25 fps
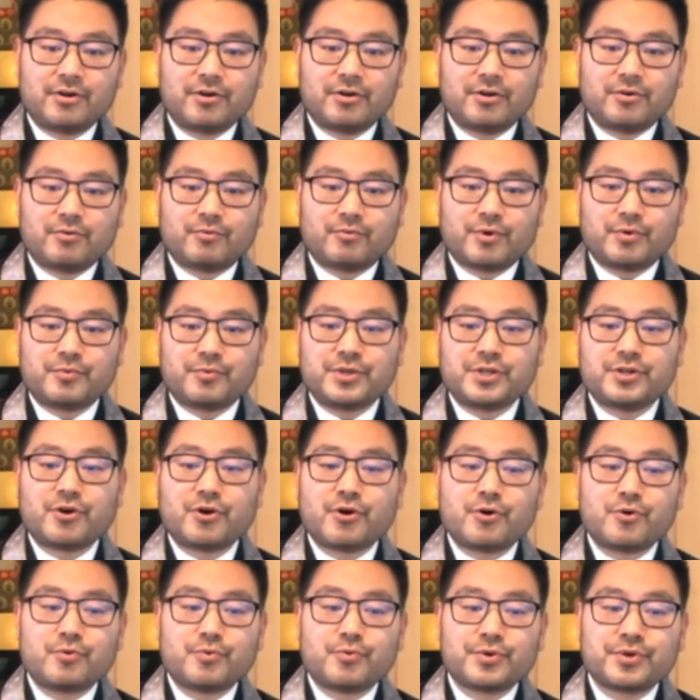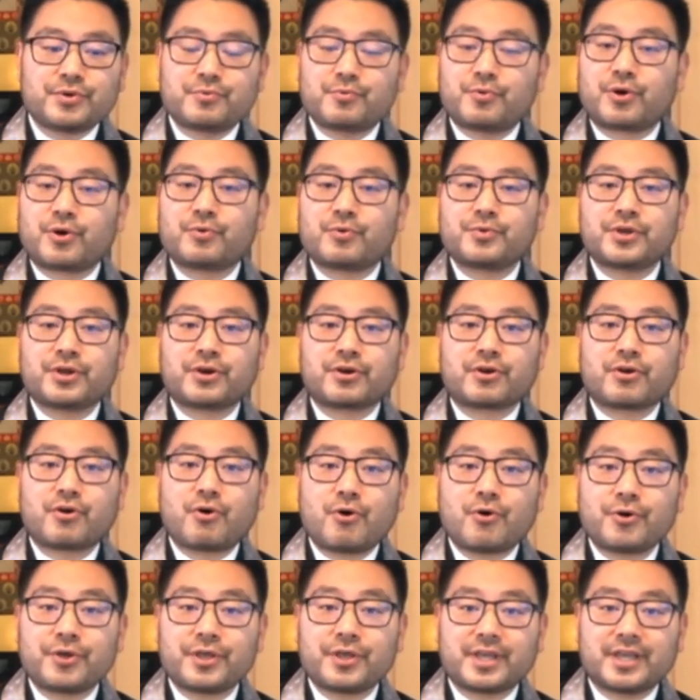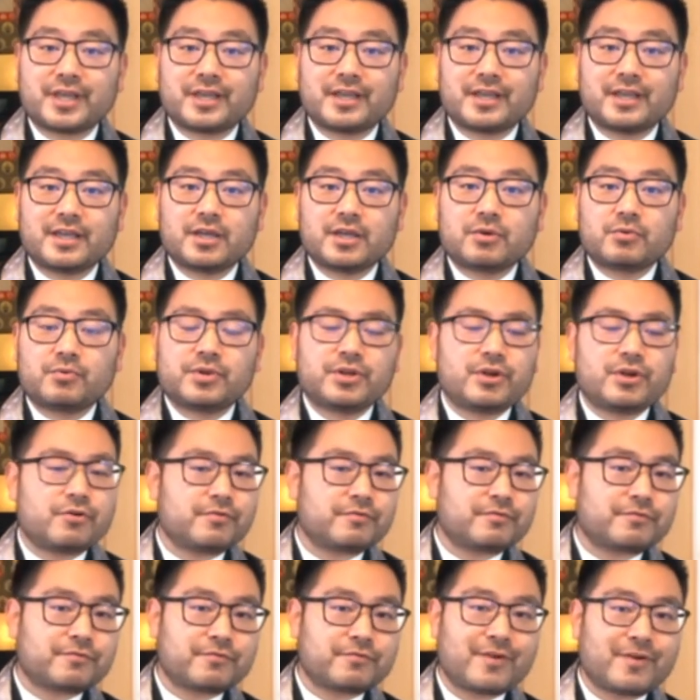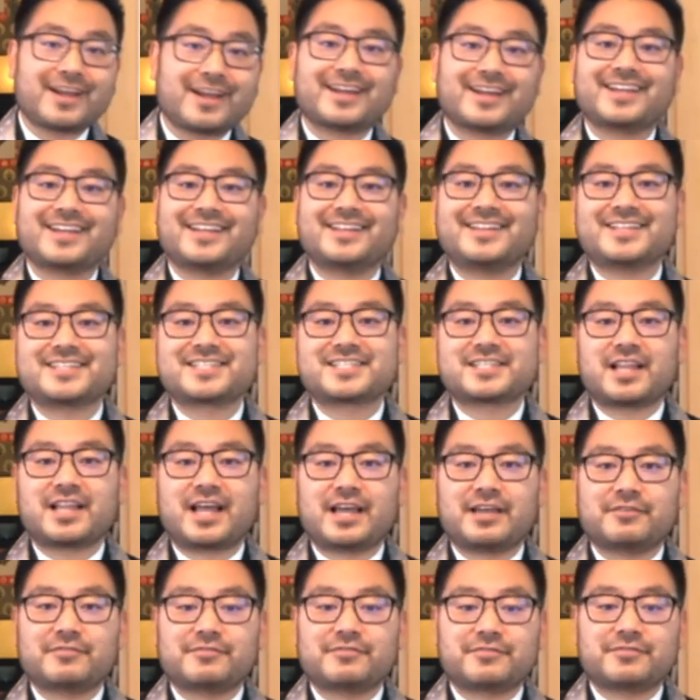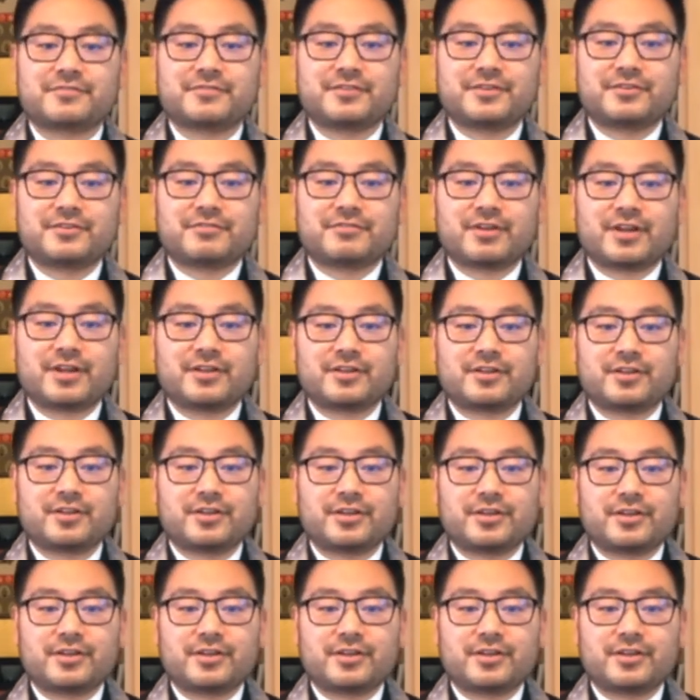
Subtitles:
When we know where we are going, we don't fret in this life, right?